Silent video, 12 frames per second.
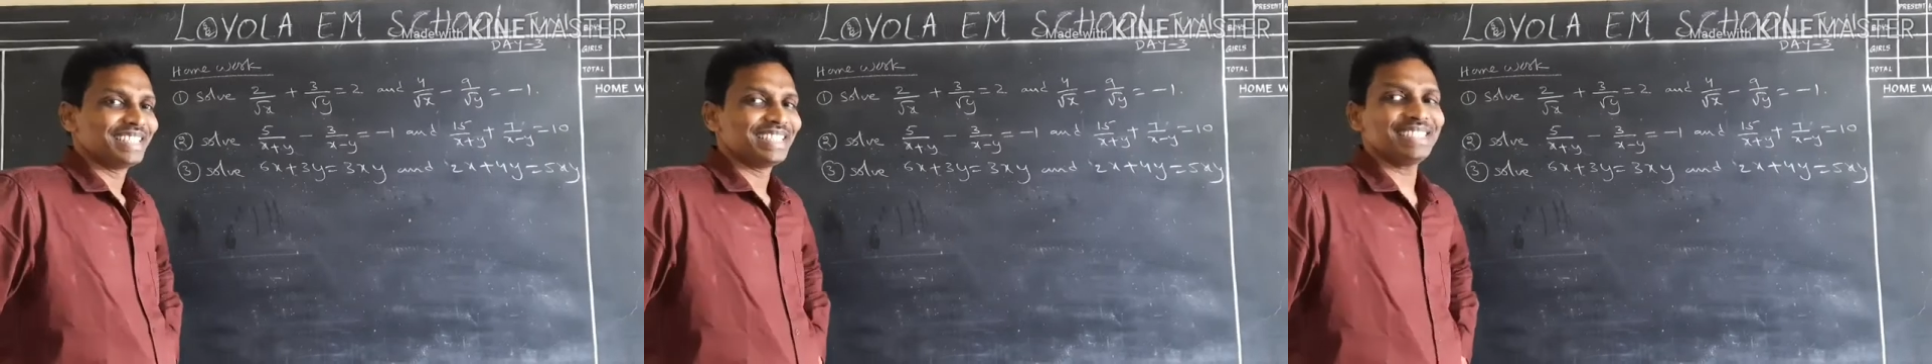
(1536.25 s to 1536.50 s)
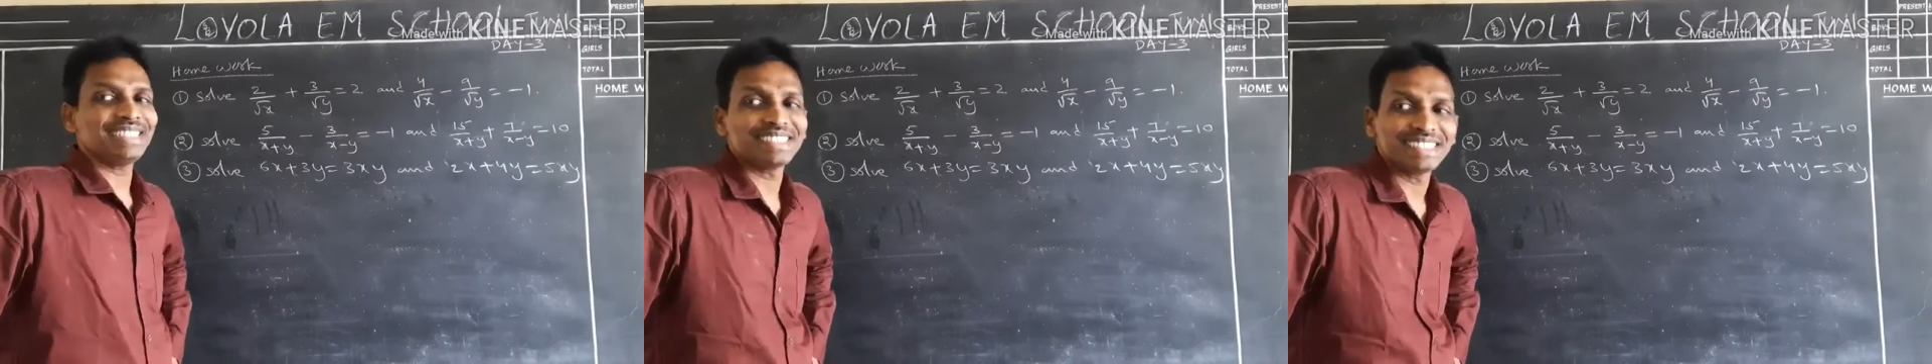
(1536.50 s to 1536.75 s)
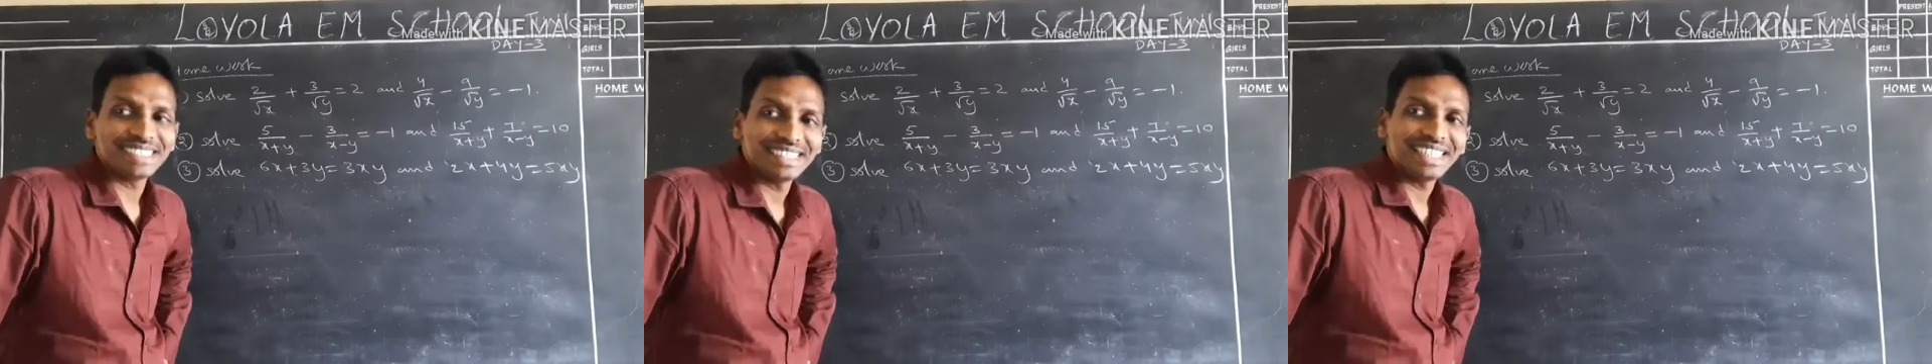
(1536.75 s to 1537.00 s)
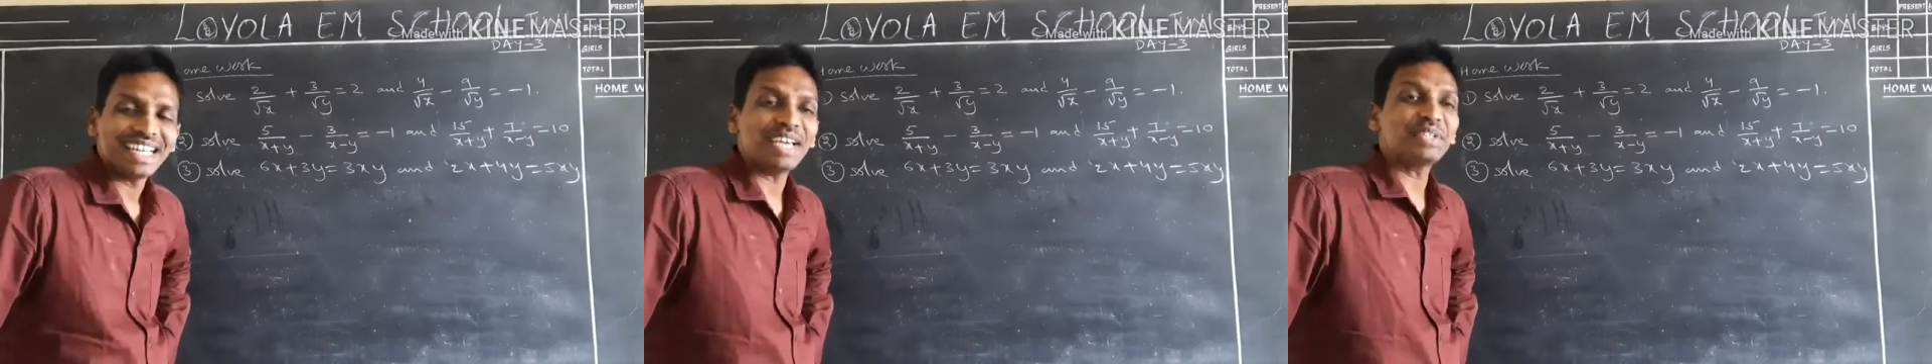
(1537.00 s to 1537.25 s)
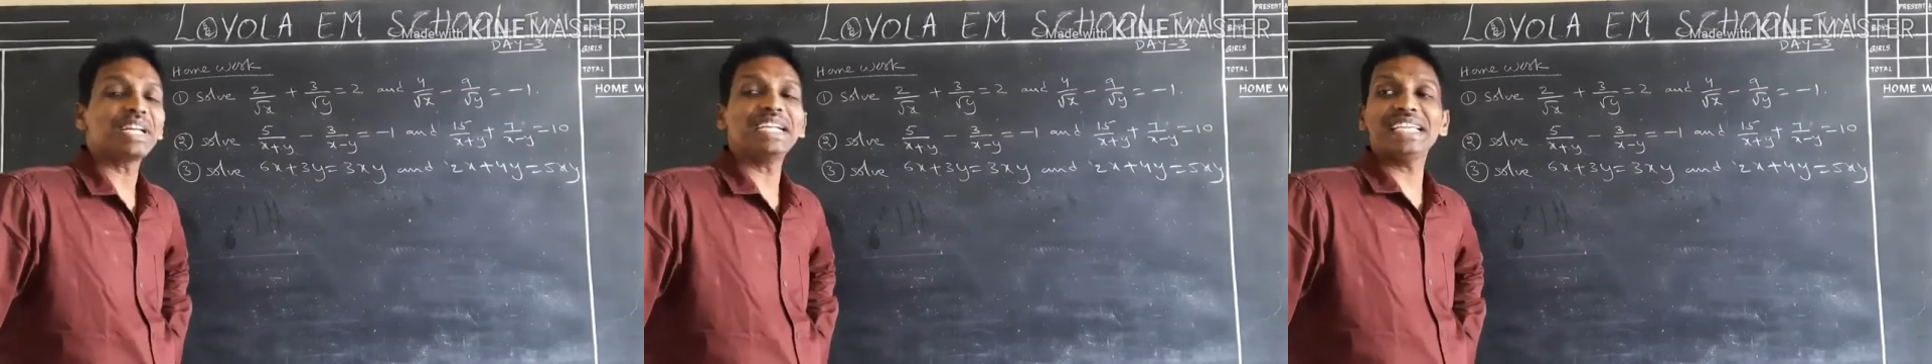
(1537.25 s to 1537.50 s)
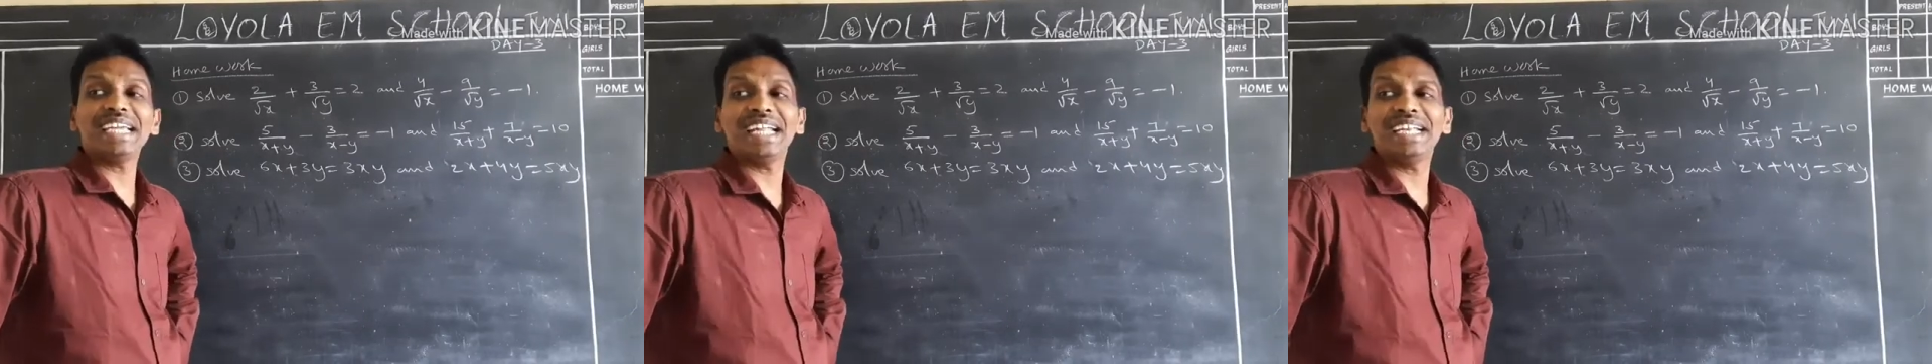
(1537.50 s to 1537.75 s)
Huh? Are you
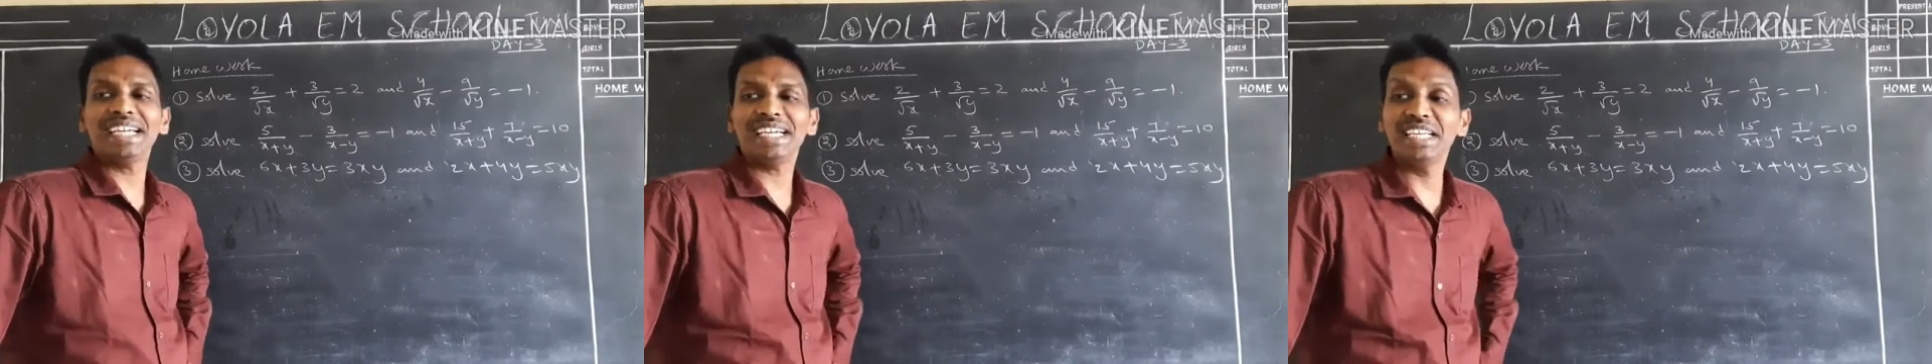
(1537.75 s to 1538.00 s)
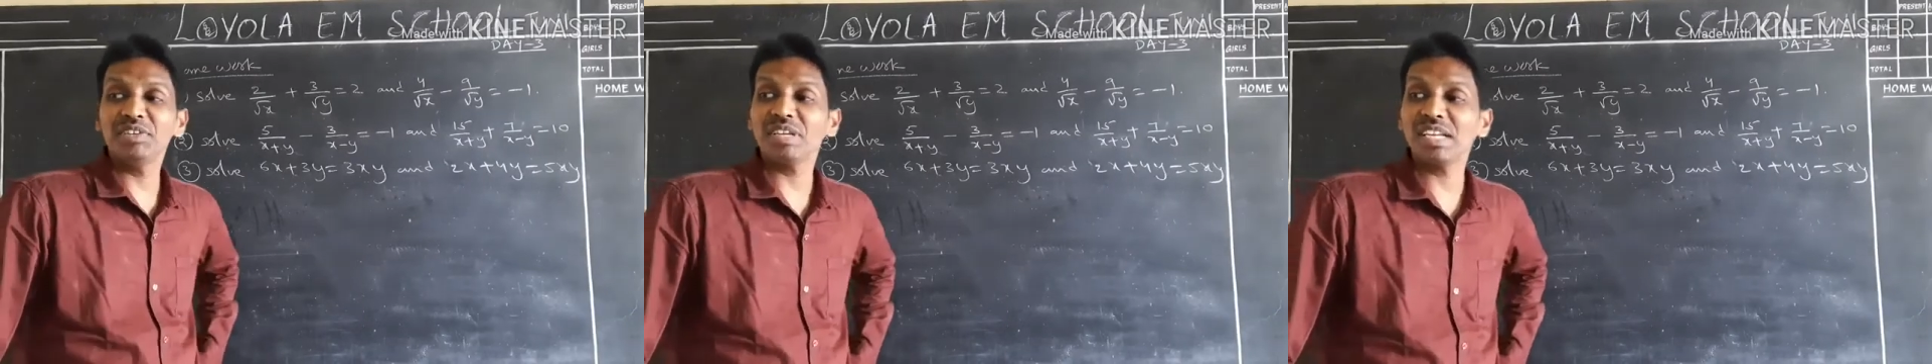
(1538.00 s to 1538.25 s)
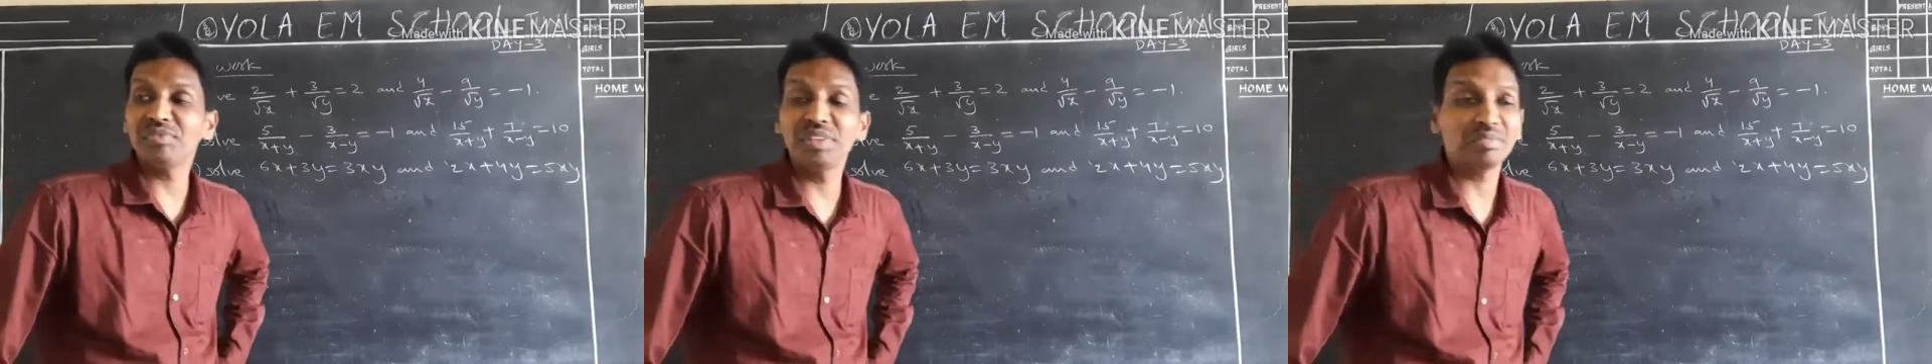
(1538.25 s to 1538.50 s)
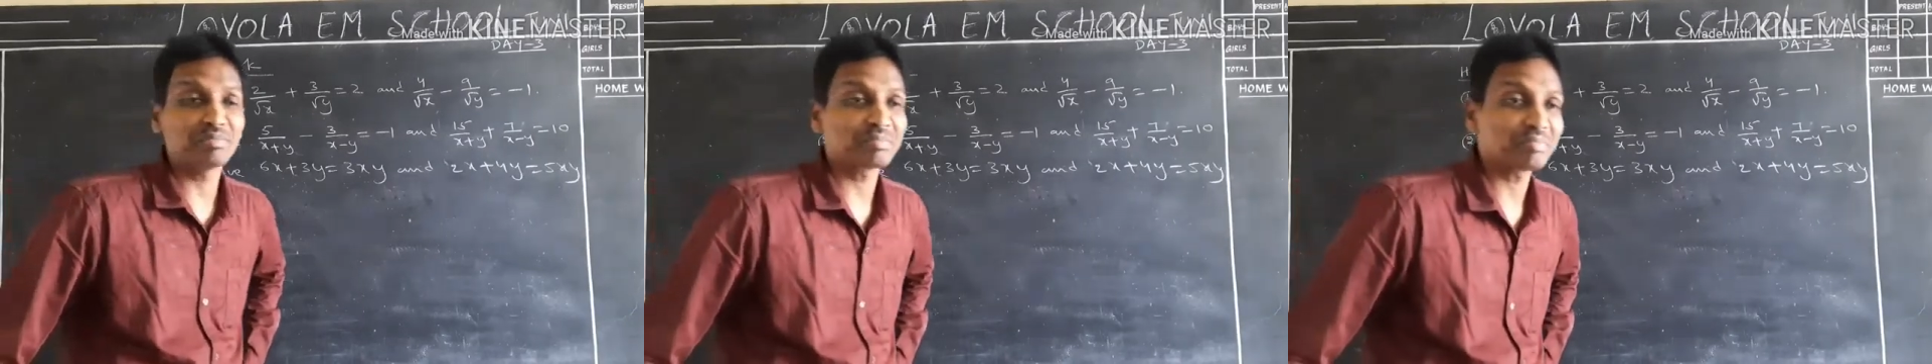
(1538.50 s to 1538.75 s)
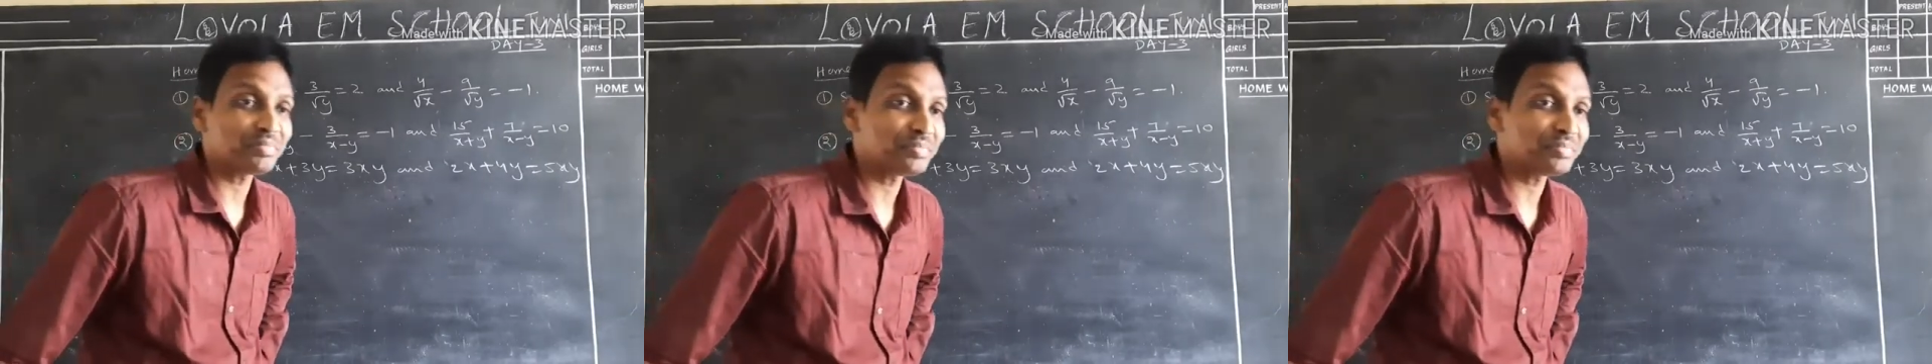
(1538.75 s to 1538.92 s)
getting idea? Any one of you?